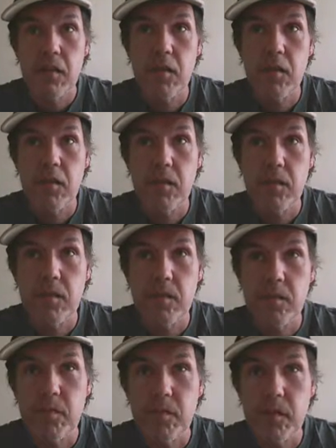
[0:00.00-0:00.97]
The
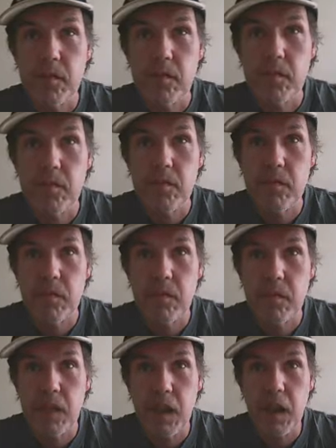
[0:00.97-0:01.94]

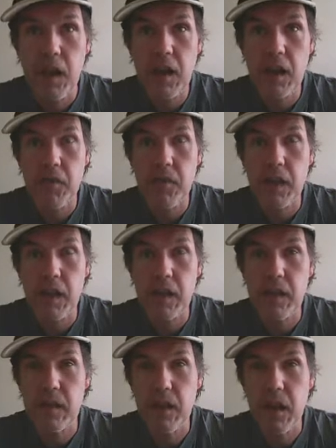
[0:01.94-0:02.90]
only
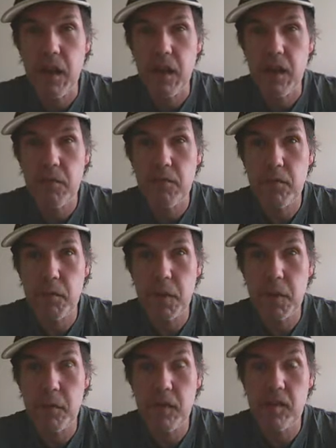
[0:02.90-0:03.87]
thing that would
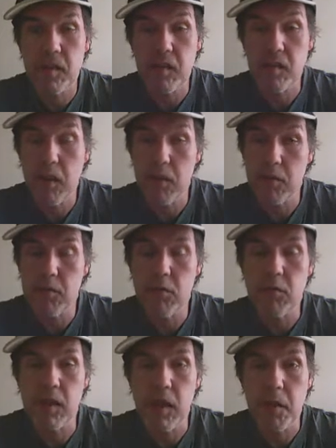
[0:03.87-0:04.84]
be missing, though
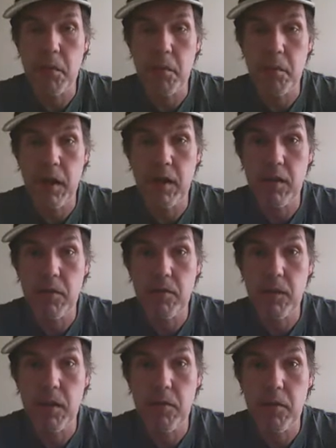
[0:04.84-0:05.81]
could come about
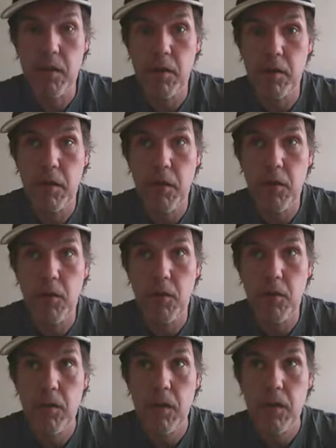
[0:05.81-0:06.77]
of their own
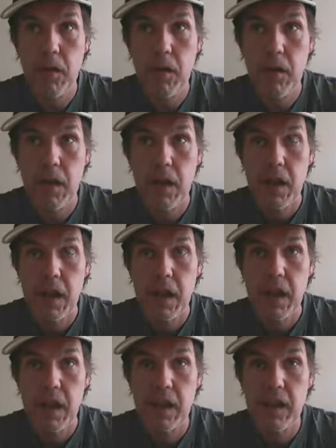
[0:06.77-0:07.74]
accord,
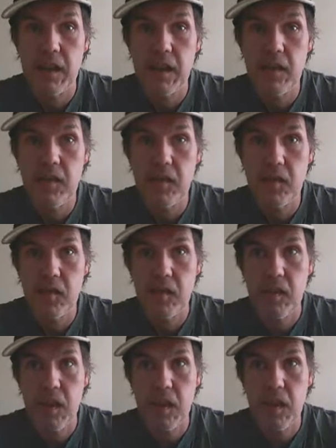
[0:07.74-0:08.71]

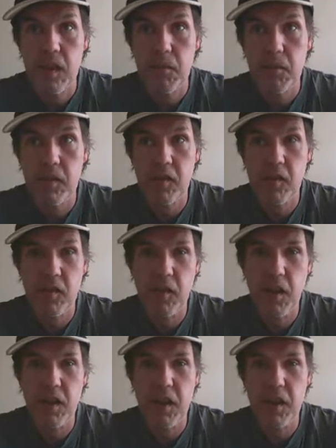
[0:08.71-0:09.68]
is what's
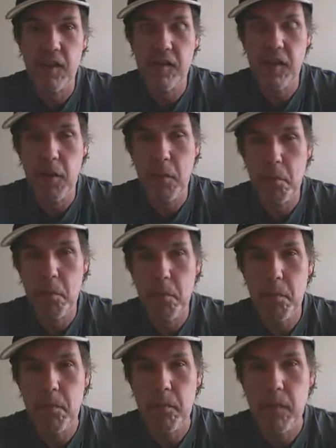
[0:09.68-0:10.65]
known as a
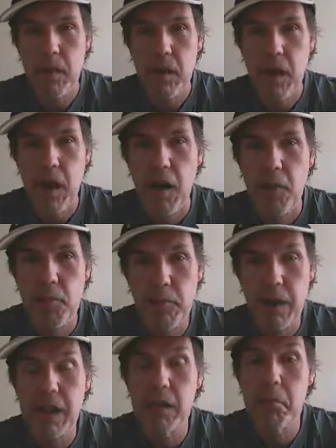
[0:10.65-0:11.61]

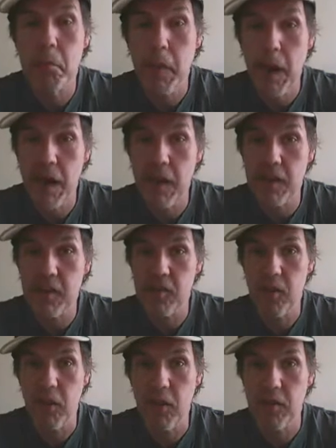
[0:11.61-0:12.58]
ring
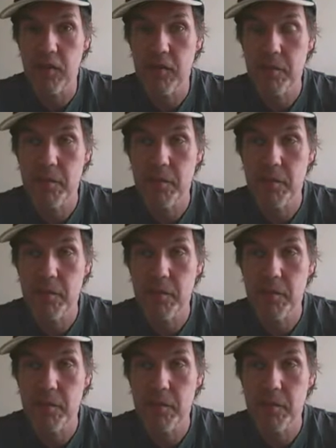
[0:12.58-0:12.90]
pass knot.